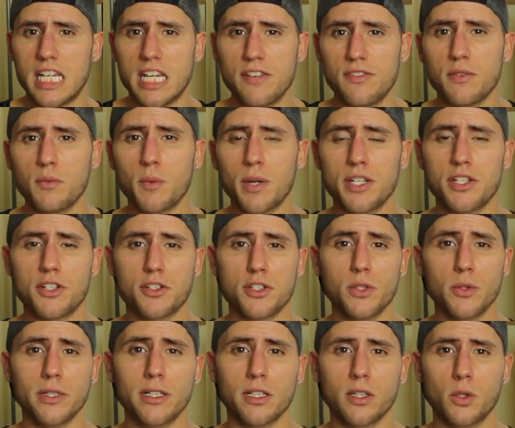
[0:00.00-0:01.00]
Even when you're
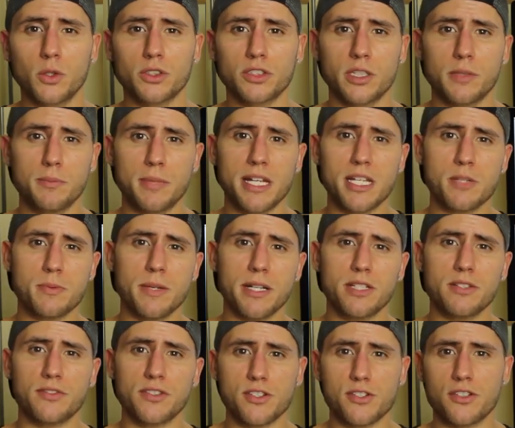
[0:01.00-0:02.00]
doing close grip bench
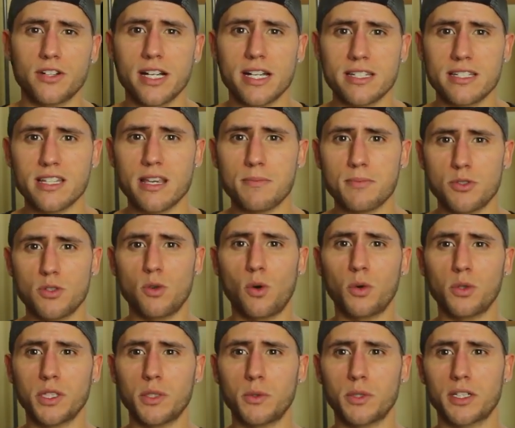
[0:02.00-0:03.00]
press for triceps,
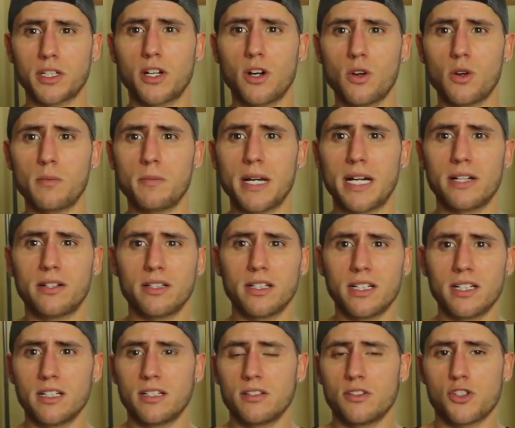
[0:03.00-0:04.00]
you only want to go
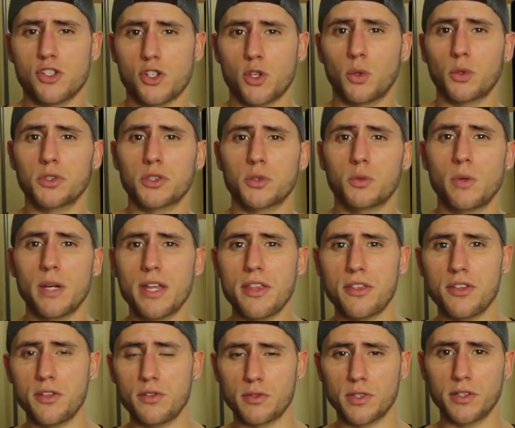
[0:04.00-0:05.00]
about shoulder
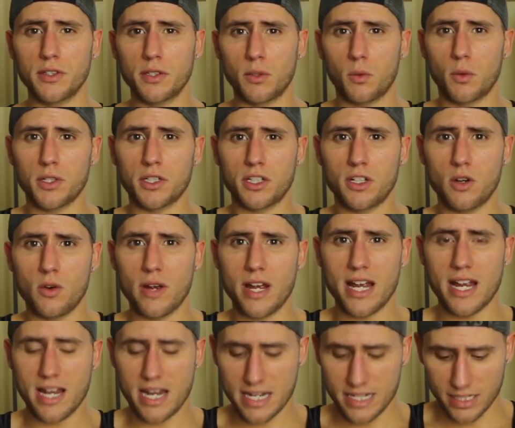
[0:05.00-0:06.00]
width. You really don't want to
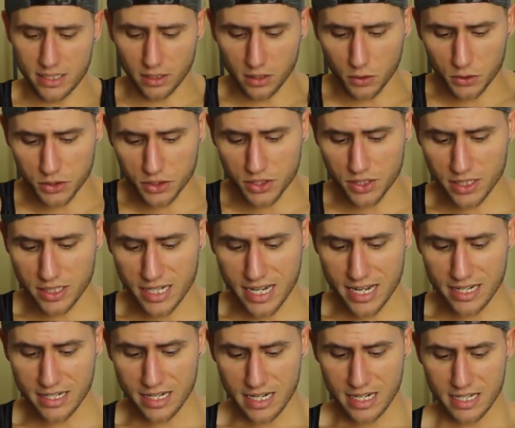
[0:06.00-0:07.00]
go any closer than
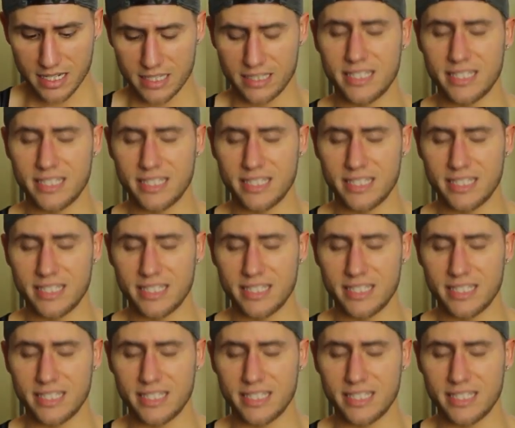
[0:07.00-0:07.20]
that.